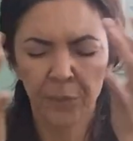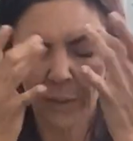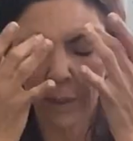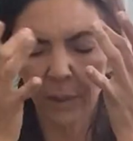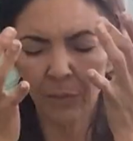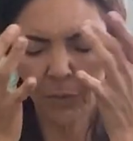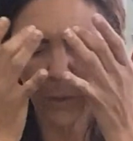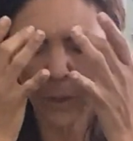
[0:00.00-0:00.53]

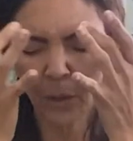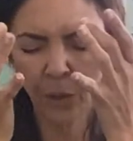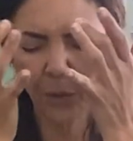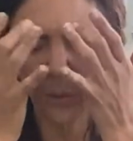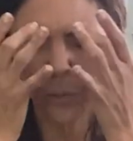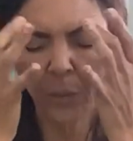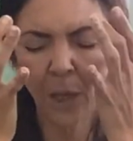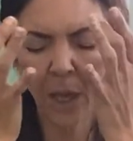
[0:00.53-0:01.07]
Even
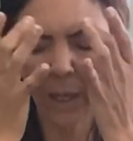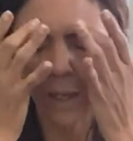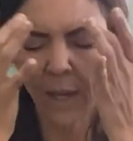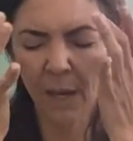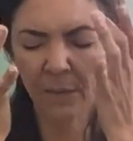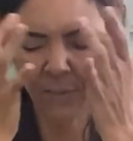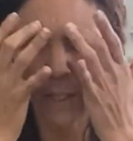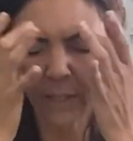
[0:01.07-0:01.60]
though I
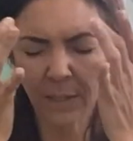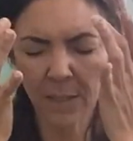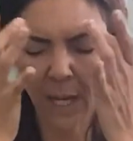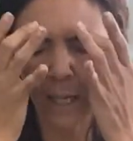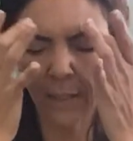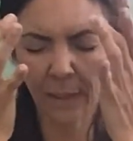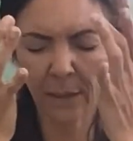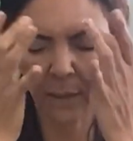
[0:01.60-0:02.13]
have
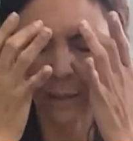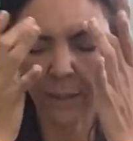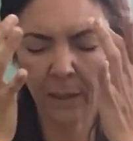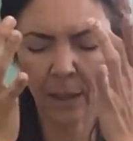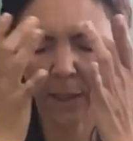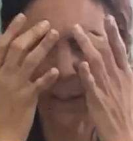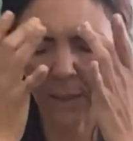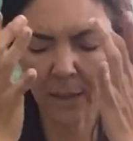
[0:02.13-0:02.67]
anxiety,
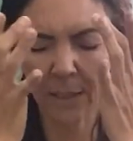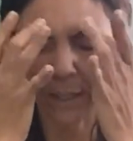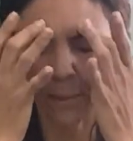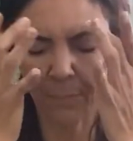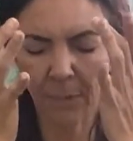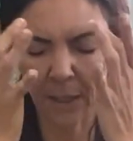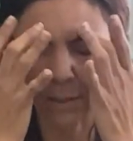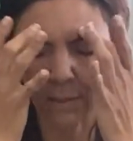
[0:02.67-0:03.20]
I accept
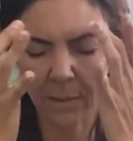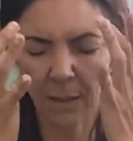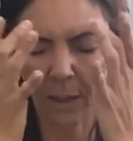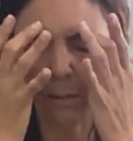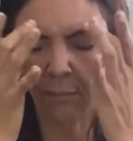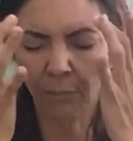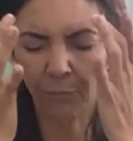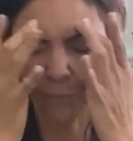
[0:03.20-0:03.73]
myself.